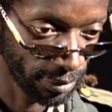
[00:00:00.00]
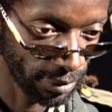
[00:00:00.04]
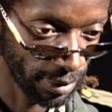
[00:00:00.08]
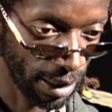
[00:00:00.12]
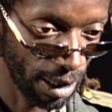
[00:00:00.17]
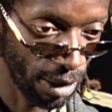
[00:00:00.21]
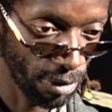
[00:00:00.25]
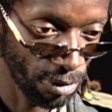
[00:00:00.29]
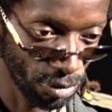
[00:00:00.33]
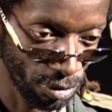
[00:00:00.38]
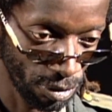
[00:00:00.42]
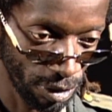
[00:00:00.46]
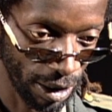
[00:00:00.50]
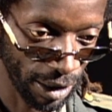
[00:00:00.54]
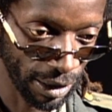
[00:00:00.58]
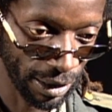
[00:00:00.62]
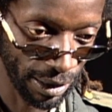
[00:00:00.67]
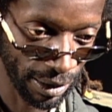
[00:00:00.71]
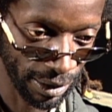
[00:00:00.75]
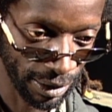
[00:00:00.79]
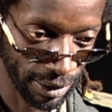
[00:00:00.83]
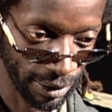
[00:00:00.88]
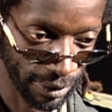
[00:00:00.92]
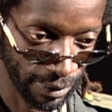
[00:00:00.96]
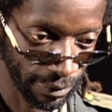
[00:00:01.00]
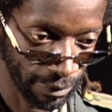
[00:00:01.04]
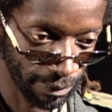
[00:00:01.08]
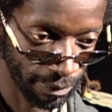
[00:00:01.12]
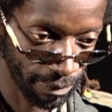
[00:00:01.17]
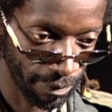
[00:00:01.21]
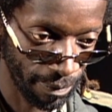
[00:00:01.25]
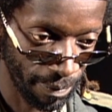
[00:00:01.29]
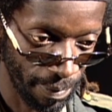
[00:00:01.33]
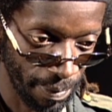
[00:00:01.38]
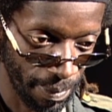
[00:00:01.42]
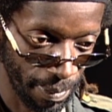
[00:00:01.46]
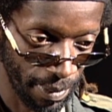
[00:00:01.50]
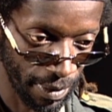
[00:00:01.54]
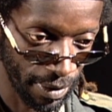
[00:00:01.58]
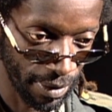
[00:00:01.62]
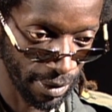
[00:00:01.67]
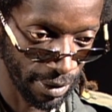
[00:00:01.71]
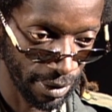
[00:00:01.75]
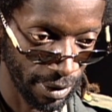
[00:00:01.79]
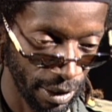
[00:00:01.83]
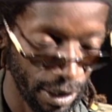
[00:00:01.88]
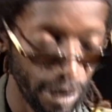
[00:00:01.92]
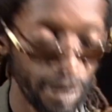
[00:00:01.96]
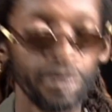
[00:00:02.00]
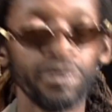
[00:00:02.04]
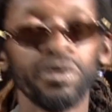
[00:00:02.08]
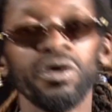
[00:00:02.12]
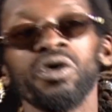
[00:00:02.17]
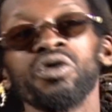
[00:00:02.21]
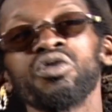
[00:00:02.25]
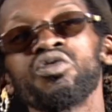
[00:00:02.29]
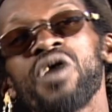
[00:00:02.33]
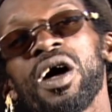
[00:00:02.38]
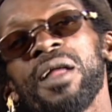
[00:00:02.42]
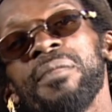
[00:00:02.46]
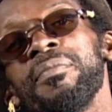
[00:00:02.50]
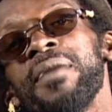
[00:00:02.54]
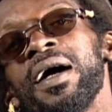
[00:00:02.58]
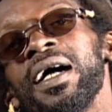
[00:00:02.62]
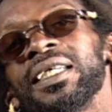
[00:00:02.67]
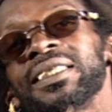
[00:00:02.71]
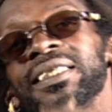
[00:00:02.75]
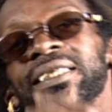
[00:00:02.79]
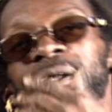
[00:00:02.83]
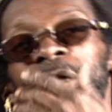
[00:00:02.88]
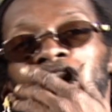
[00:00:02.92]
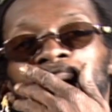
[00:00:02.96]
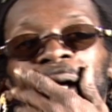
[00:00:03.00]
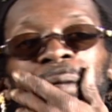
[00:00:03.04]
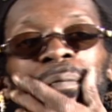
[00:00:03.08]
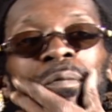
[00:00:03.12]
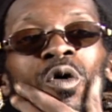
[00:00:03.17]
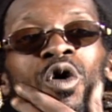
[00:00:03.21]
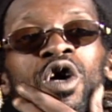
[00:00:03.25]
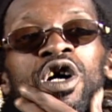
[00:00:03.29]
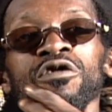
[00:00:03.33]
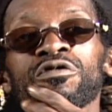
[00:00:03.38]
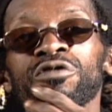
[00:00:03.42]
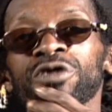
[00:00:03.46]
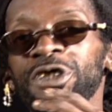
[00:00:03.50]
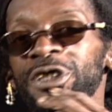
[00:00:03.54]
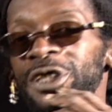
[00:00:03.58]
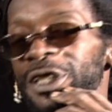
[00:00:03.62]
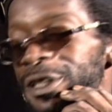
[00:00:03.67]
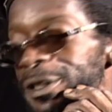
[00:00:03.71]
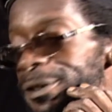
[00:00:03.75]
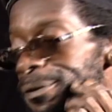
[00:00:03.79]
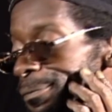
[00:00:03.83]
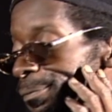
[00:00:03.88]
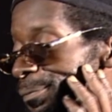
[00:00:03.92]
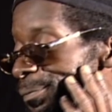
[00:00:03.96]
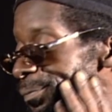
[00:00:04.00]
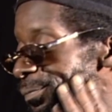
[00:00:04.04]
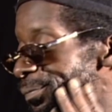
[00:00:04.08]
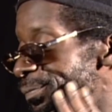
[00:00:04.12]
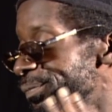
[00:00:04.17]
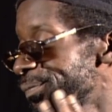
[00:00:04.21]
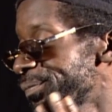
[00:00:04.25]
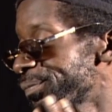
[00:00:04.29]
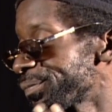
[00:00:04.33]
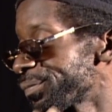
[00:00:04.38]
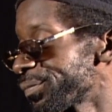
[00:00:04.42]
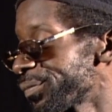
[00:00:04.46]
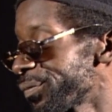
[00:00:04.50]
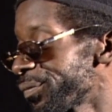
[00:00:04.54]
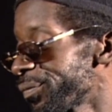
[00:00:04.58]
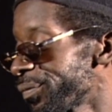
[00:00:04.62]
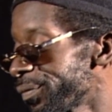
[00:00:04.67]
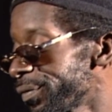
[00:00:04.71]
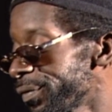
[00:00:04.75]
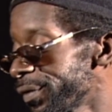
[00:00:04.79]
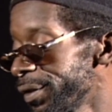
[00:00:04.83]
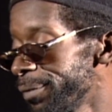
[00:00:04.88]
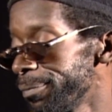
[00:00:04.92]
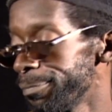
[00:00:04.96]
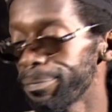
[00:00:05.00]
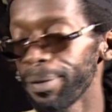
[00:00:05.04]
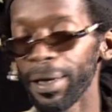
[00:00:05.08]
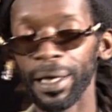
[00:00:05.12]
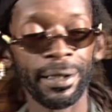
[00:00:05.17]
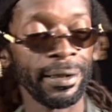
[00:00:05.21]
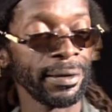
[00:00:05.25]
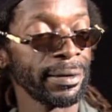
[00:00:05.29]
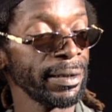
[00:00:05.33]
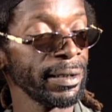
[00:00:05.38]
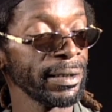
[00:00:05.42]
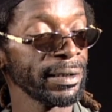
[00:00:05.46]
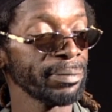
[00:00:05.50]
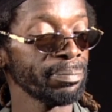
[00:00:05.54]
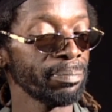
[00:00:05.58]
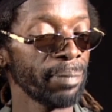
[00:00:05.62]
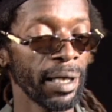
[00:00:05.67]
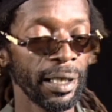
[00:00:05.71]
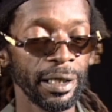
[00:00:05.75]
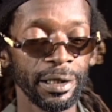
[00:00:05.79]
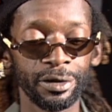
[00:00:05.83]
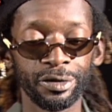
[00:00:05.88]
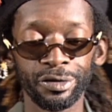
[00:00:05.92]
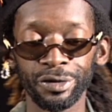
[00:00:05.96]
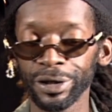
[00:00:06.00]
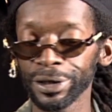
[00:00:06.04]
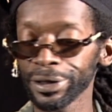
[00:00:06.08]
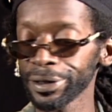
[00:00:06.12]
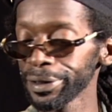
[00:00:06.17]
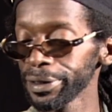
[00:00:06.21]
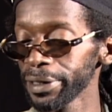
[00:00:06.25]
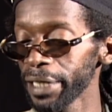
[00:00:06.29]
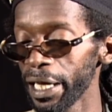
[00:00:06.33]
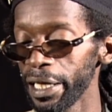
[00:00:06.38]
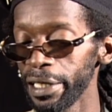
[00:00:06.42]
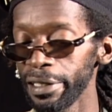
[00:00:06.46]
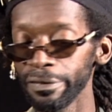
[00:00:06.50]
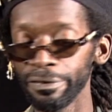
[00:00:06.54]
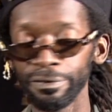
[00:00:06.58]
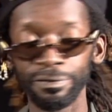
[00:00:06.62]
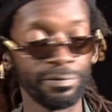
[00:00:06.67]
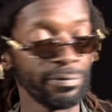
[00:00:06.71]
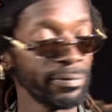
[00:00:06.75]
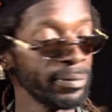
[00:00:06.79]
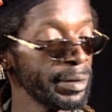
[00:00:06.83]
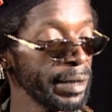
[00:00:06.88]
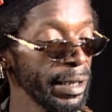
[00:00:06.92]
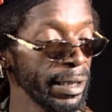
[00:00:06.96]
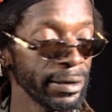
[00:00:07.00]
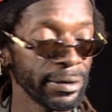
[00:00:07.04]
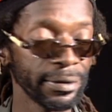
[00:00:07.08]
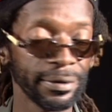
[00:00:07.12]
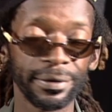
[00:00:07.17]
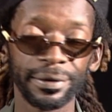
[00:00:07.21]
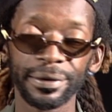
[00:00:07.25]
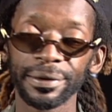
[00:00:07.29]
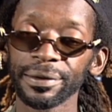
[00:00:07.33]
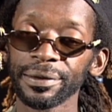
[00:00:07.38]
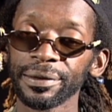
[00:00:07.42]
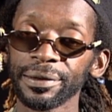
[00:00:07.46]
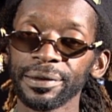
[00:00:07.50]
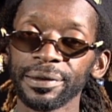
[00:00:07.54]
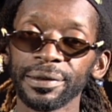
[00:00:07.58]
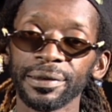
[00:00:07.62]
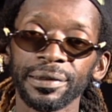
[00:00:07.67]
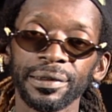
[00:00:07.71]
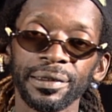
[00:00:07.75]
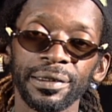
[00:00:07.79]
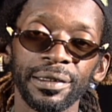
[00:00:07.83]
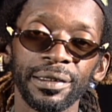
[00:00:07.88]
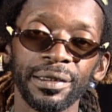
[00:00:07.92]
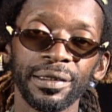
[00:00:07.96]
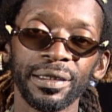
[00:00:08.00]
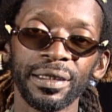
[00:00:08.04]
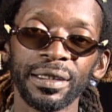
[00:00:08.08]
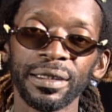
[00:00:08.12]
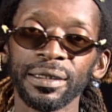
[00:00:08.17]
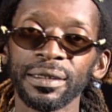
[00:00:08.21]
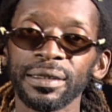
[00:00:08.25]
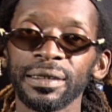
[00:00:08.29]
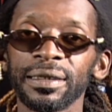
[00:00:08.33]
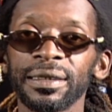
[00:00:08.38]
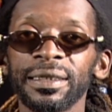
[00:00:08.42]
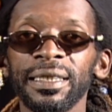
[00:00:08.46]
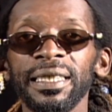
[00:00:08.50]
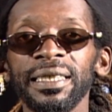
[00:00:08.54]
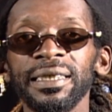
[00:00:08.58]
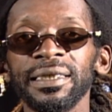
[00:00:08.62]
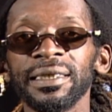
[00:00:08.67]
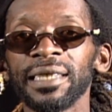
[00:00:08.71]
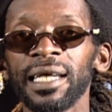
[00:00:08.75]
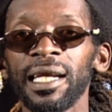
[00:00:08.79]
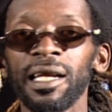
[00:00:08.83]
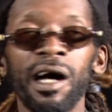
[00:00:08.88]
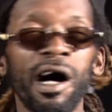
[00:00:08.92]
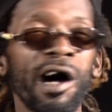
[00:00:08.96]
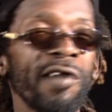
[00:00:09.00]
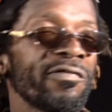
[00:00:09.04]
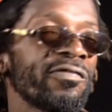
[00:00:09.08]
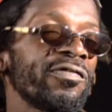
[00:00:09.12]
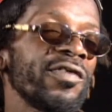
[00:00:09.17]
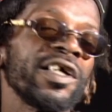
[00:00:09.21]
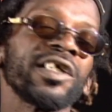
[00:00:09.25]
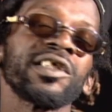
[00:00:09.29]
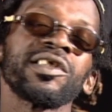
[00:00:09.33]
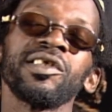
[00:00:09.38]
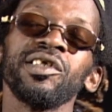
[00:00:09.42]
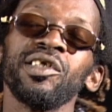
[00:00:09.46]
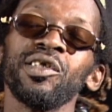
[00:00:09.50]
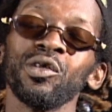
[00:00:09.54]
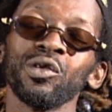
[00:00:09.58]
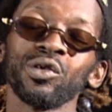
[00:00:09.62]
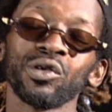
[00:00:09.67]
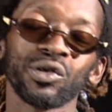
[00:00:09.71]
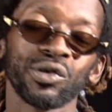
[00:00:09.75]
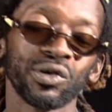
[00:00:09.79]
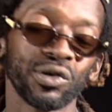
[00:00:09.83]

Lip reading: I roll that again. No Grandmaster write about everything. Politics, life, death, things that are affecting us.